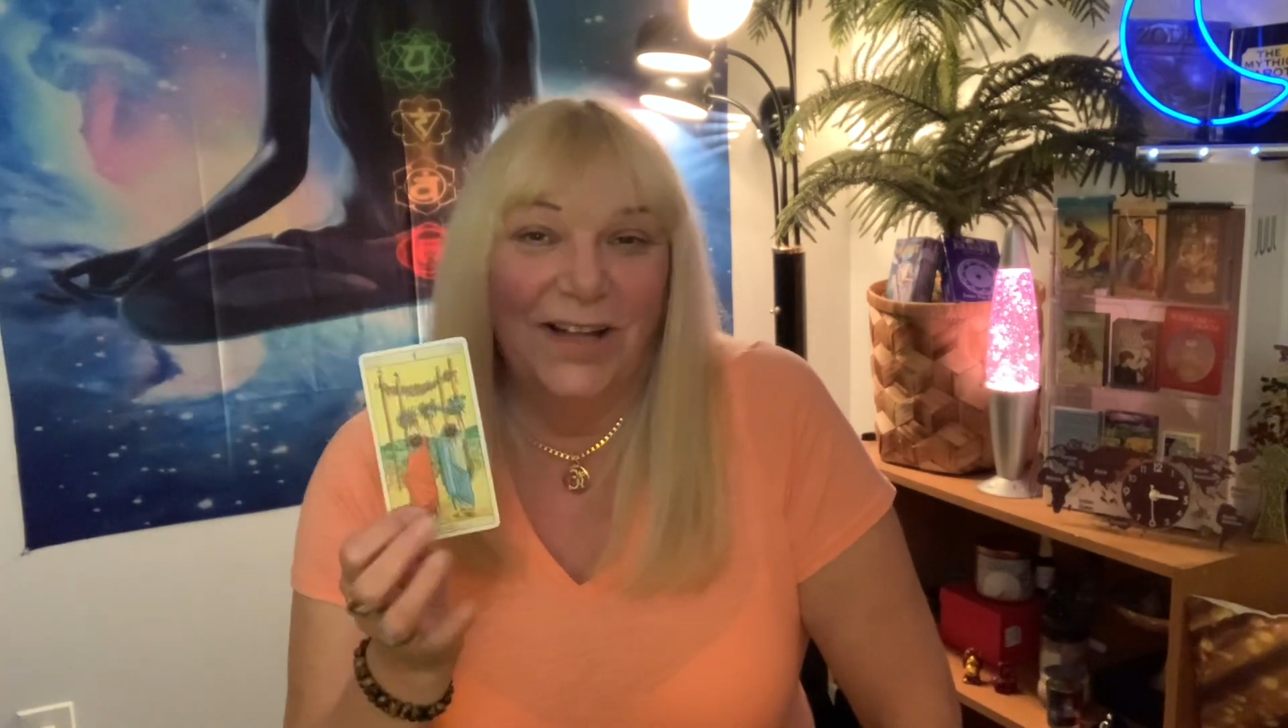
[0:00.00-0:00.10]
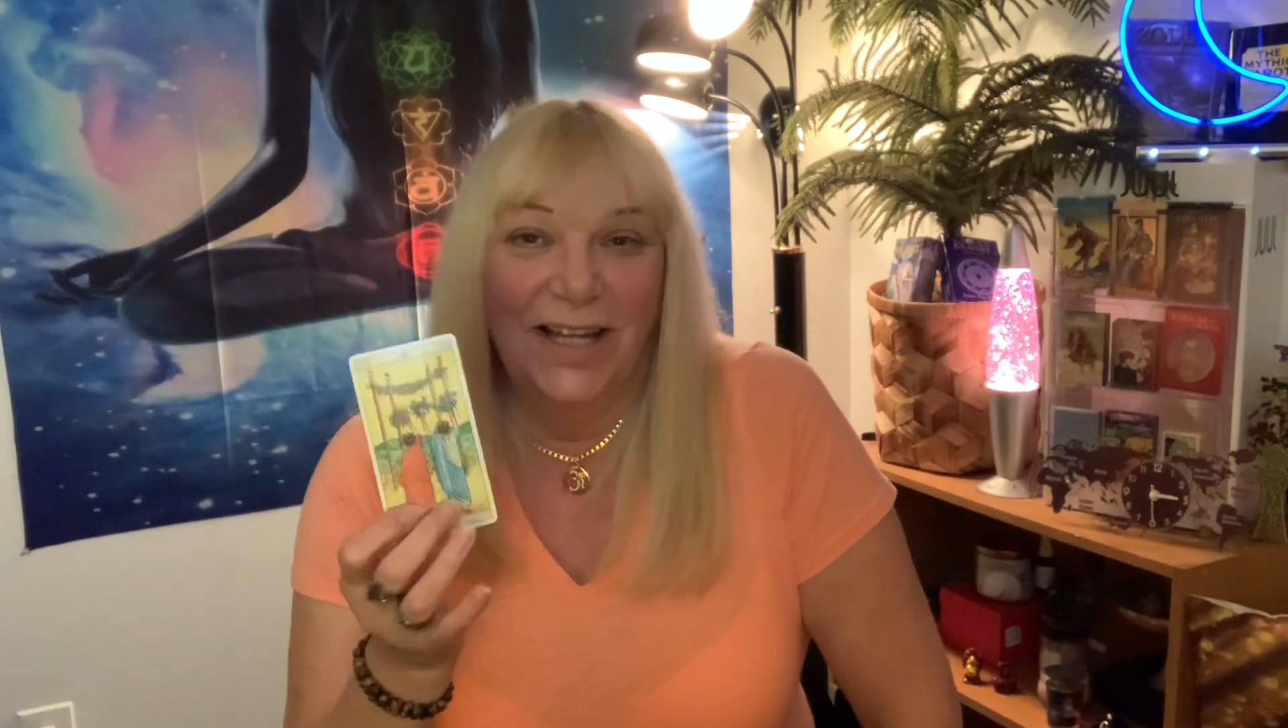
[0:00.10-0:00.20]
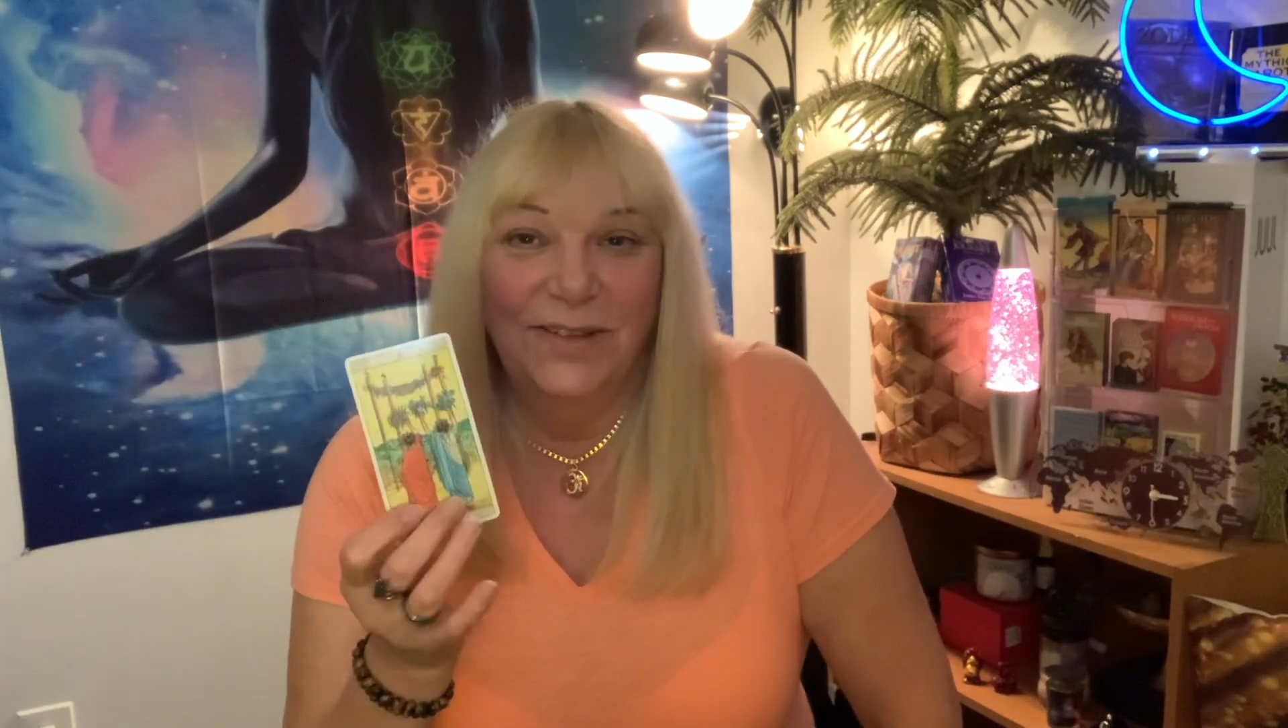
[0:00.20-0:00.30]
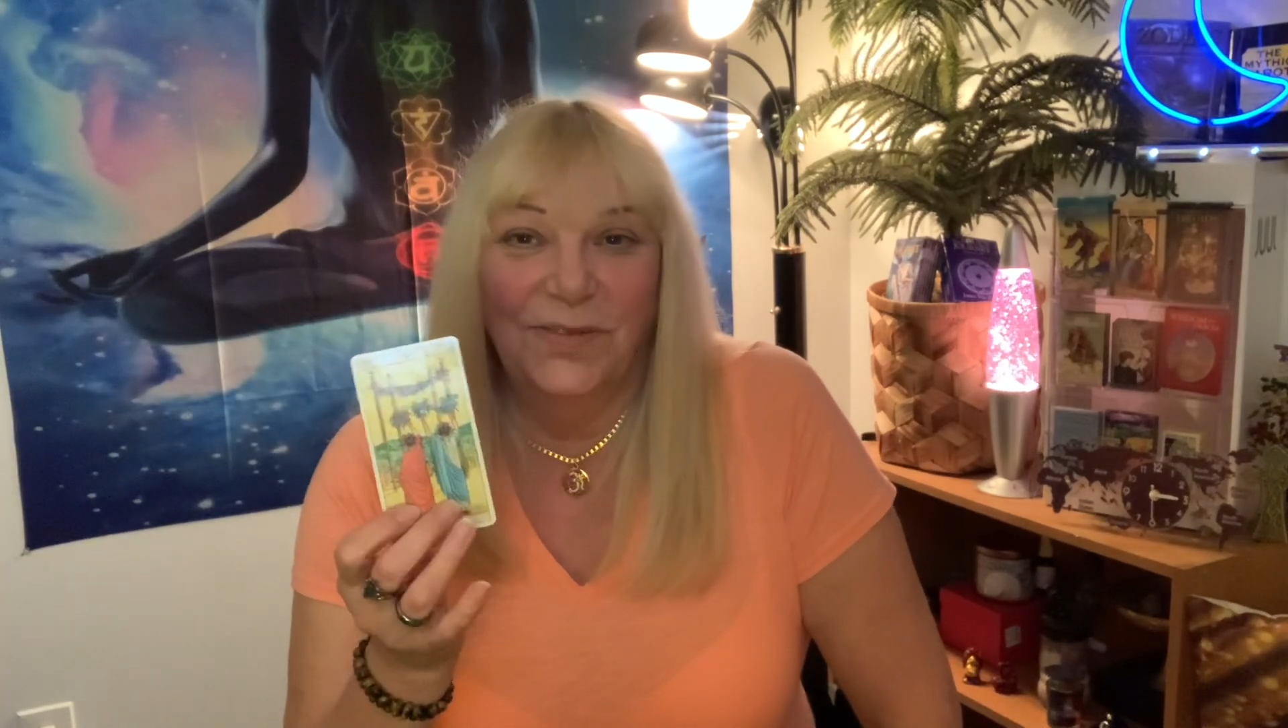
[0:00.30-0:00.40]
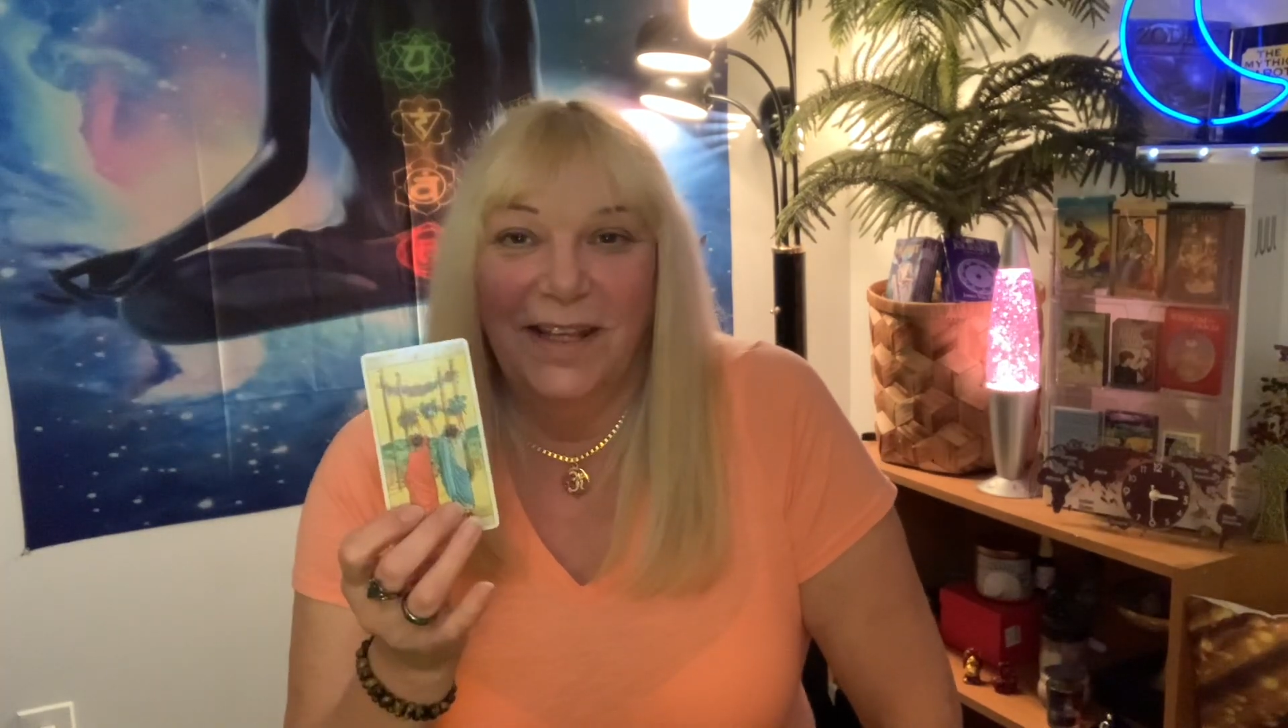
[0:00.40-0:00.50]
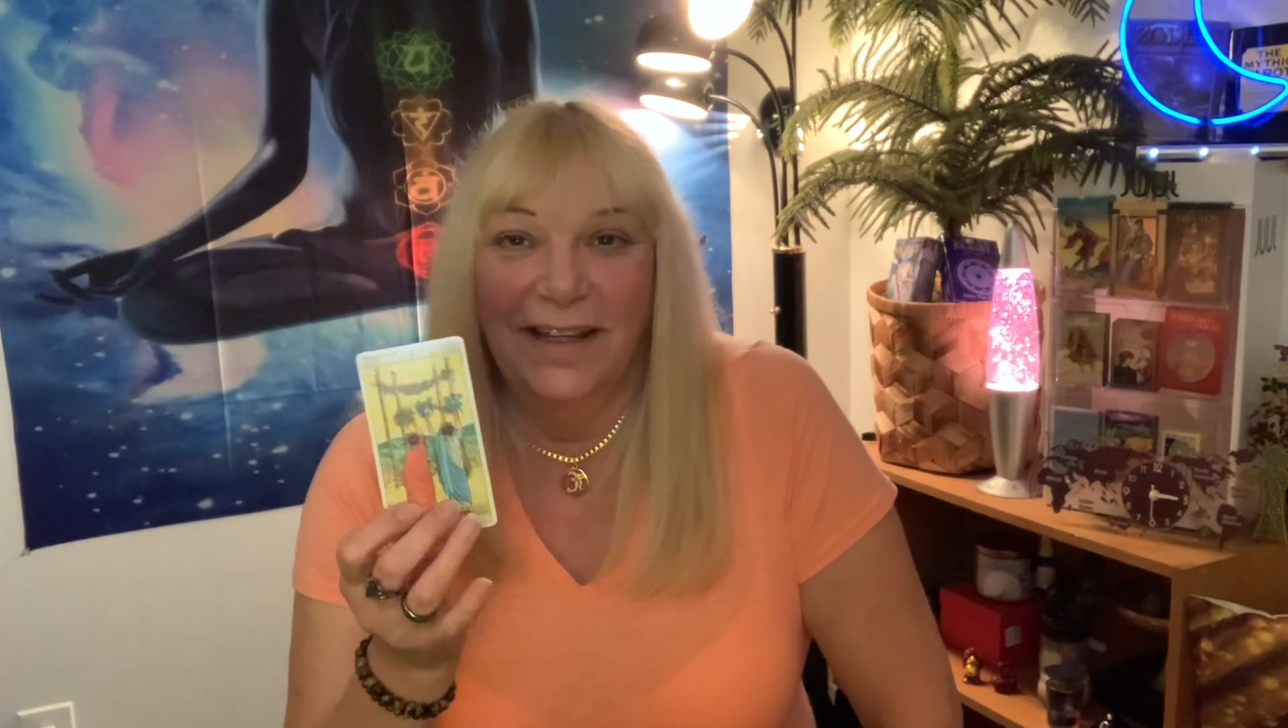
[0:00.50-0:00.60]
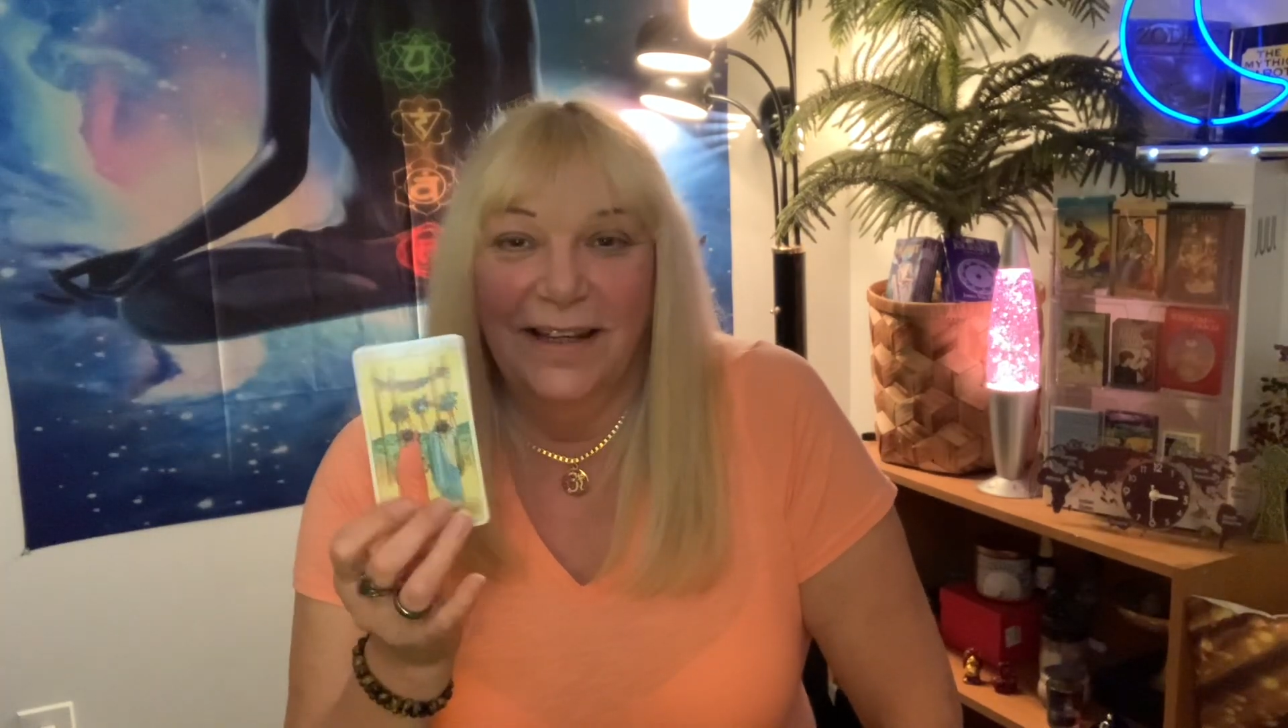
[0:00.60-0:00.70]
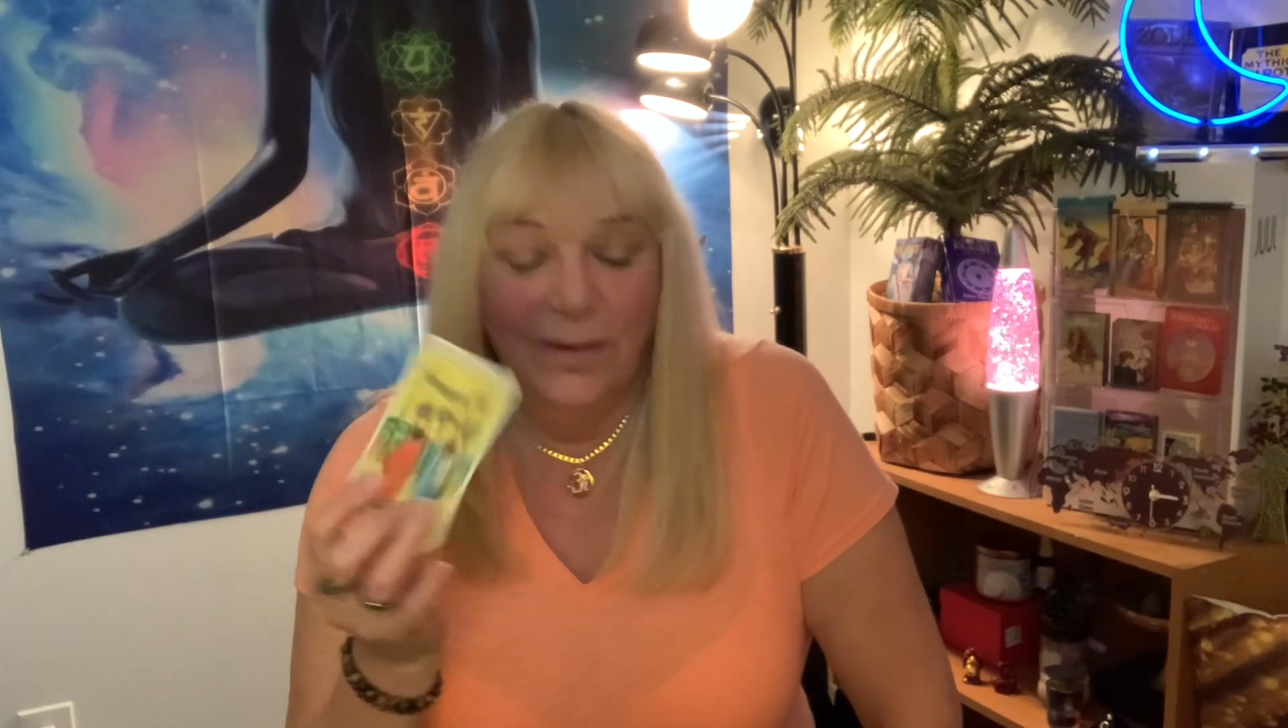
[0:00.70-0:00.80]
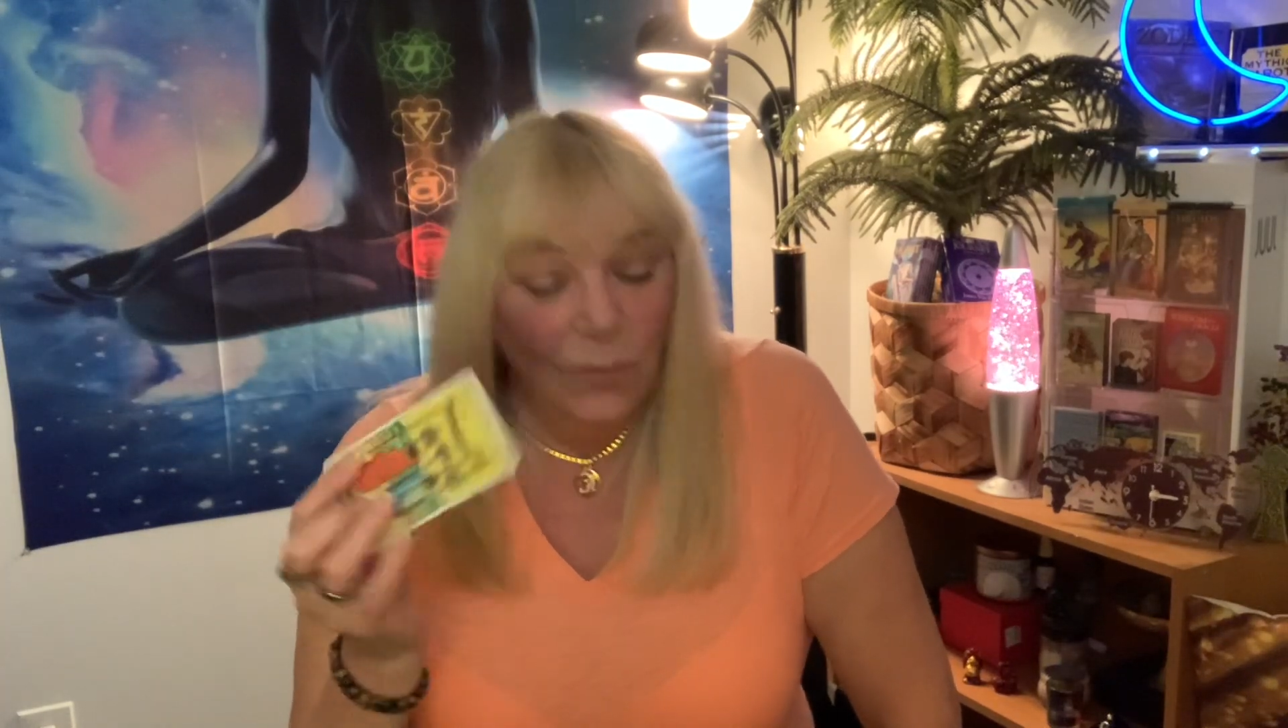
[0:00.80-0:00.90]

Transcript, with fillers: kind of thing.